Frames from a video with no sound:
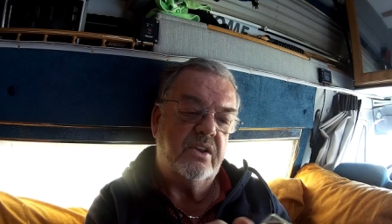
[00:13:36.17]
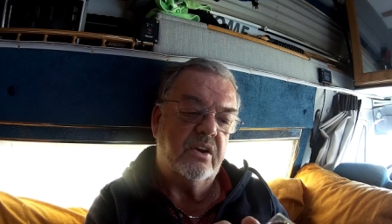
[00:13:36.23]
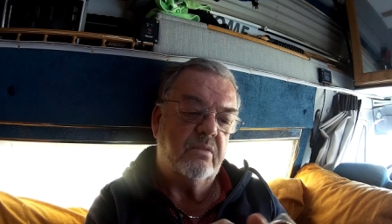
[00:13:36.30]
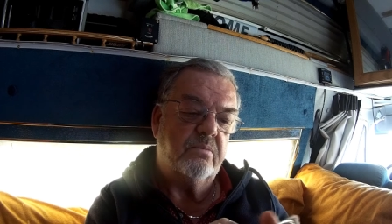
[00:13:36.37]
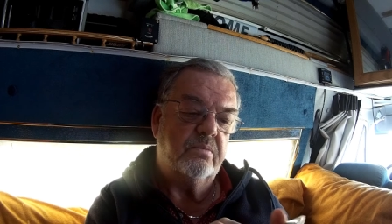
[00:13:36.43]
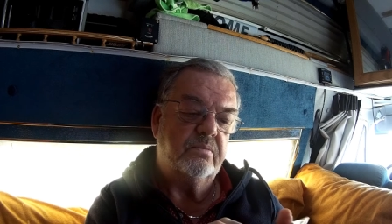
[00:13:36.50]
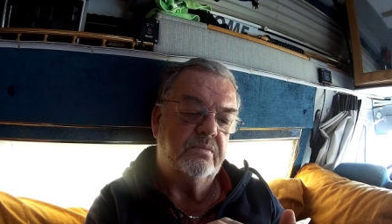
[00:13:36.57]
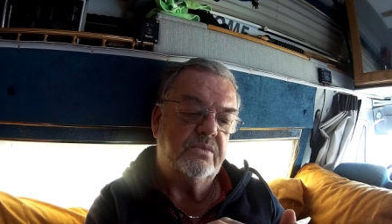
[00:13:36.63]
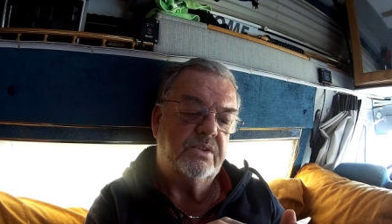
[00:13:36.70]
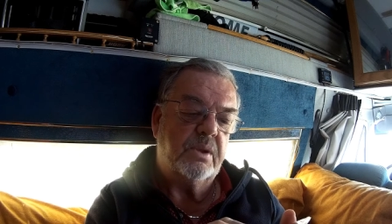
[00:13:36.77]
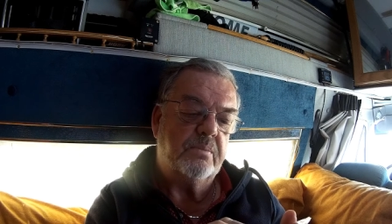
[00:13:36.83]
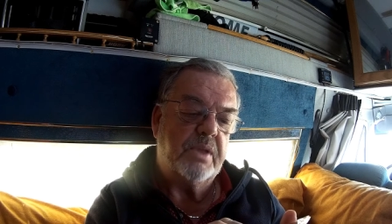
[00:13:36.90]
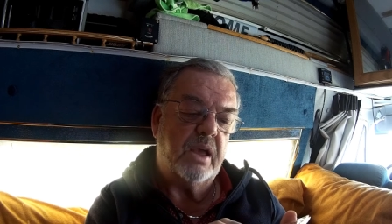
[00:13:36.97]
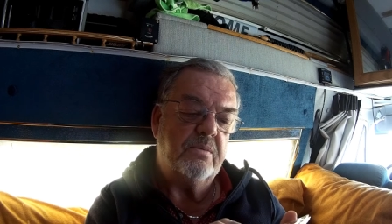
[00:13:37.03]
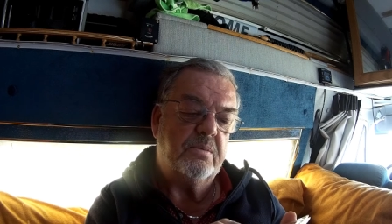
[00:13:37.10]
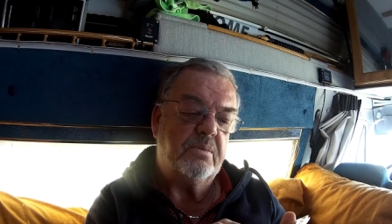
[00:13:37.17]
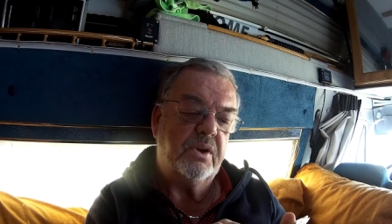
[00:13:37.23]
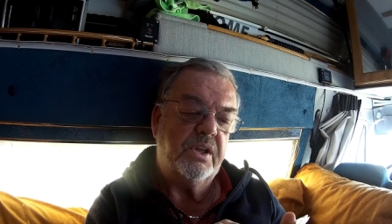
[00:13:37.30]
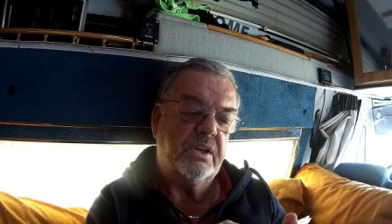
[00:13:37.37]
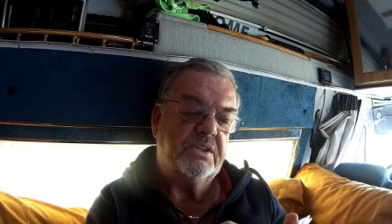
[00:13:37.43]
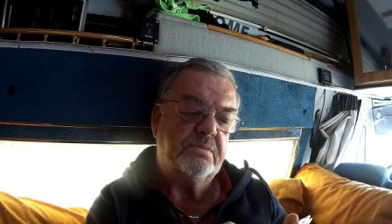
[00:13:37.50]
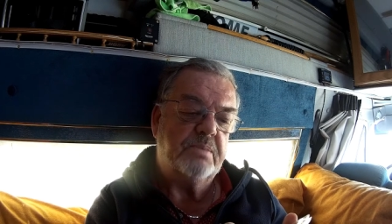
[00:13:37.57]
they're sometimes pretty
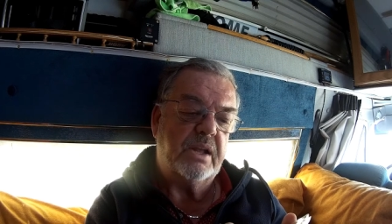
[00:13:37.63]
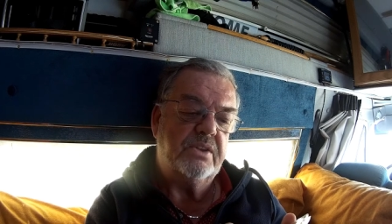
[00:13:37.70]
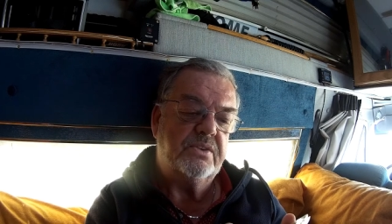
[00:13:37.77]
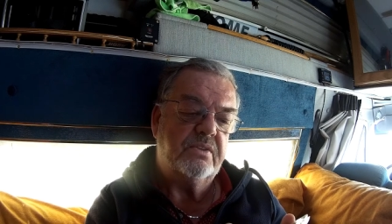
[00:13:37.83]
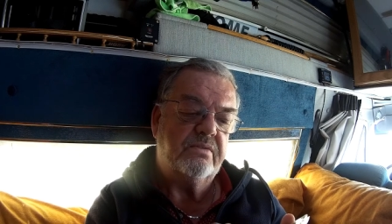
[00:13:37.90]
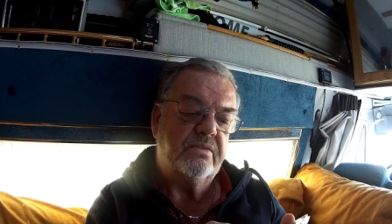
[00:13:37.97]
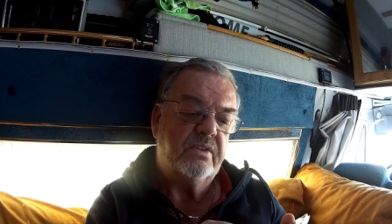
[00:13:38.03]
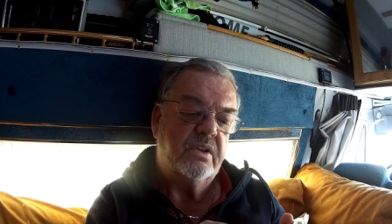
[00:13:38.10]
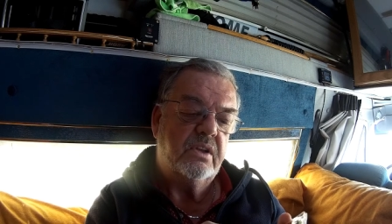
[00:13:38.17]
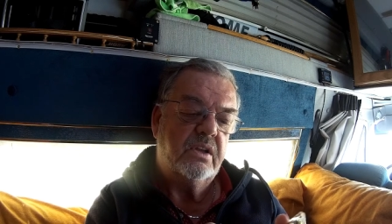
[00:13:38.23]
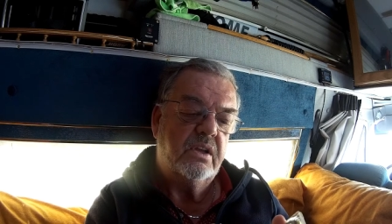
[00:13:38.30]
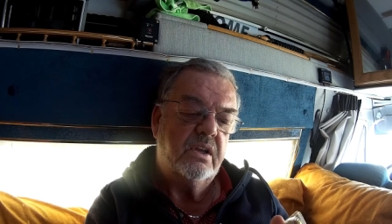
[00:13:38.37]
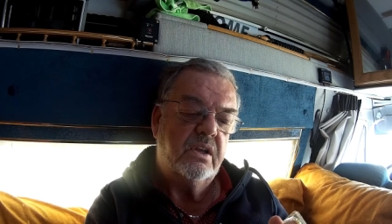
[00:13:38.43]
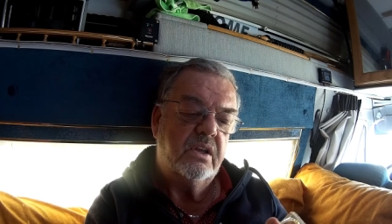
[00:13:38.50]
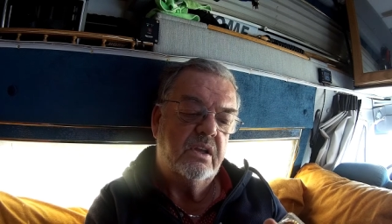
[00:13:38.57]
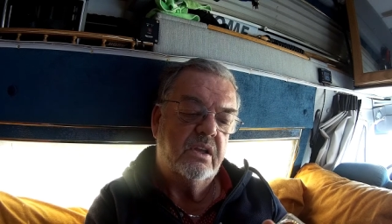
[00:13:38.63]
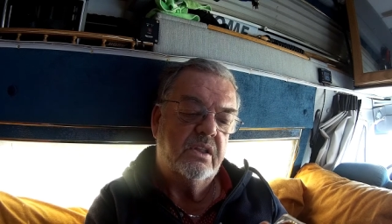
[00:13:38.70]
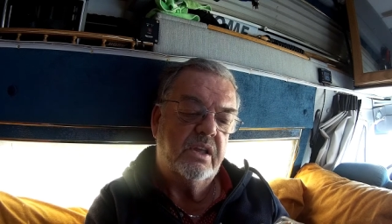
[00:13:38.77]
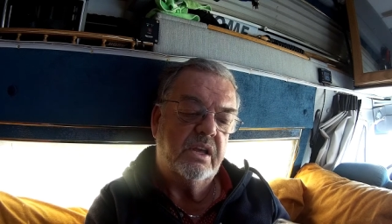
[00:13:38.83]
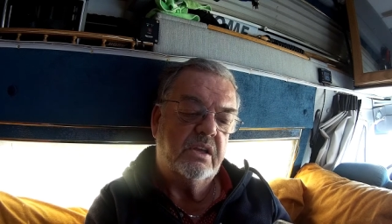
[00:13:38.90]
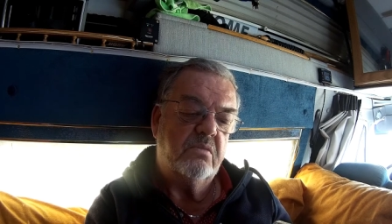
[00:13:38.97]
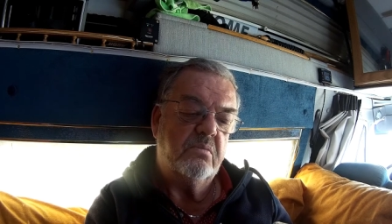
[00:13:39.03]
expensive.
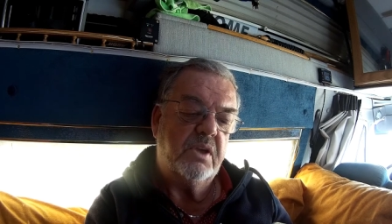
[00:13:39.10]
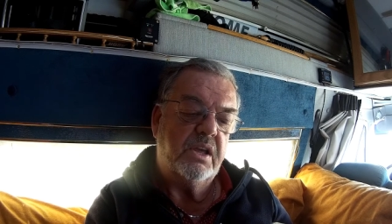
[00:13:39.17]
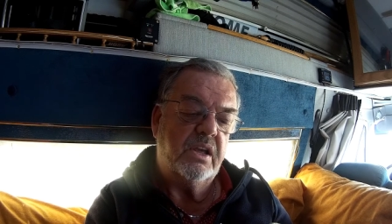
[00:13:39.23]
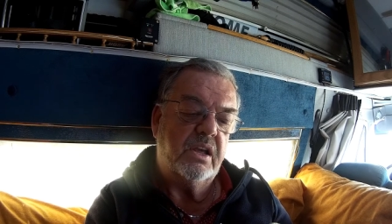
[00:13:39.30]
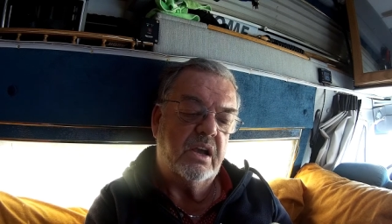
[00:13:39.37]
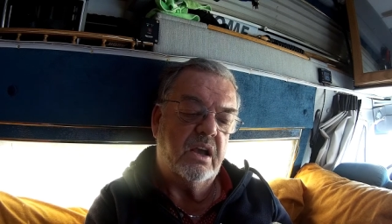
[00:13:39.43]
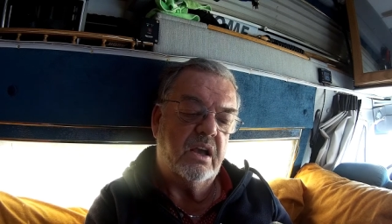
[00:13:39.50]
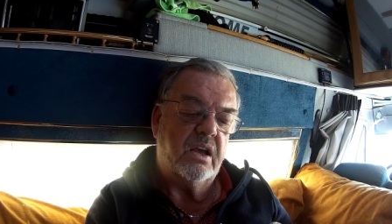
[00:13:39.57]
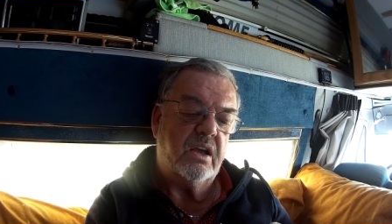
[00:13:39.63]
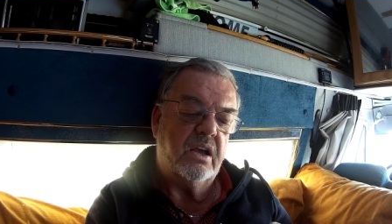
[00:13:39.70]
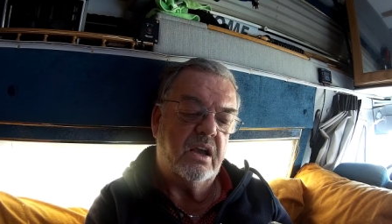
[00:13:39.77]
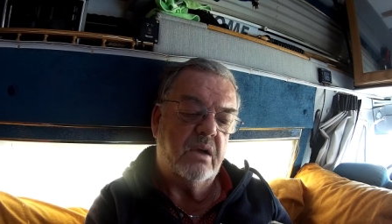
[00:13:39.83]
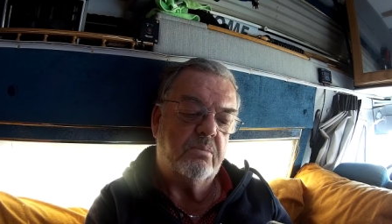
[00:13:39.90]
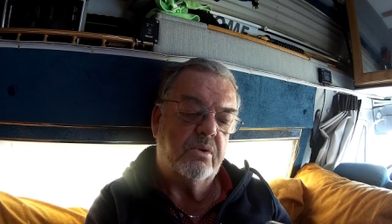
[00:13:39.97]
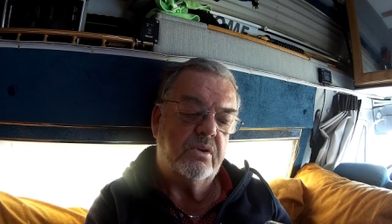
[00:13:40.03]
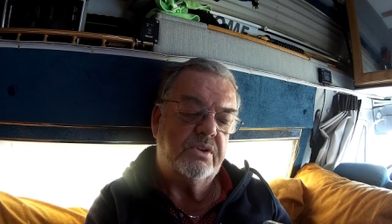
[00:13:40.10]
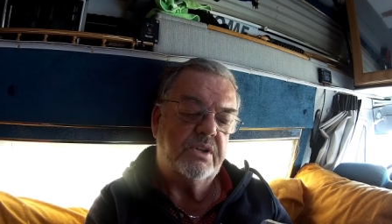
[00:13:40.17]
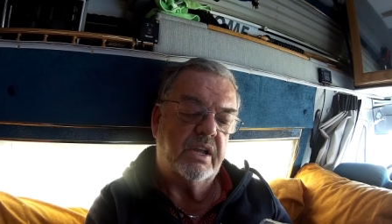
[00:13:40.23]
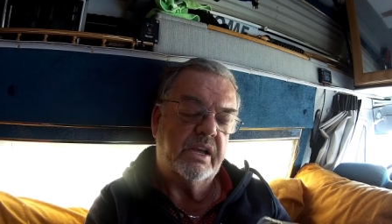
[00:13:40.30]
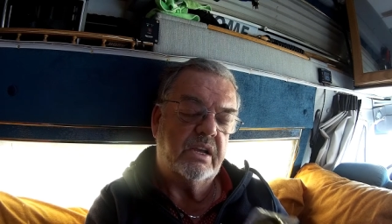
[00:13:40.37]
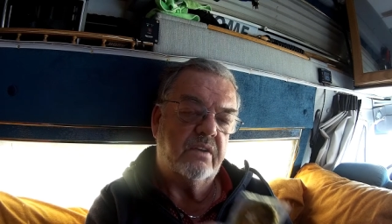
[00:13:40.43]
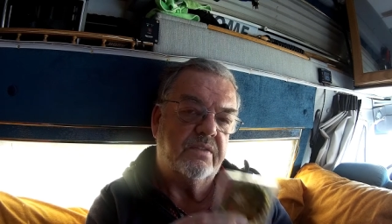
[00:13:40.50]
They can be uh, upwards
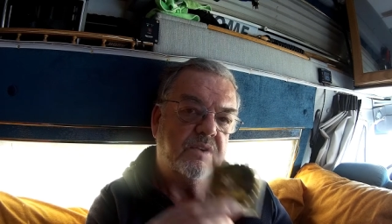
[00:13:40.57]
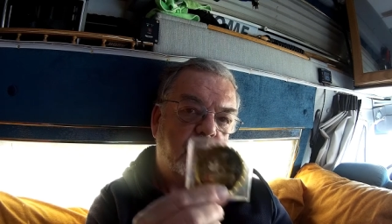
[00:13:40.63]
like of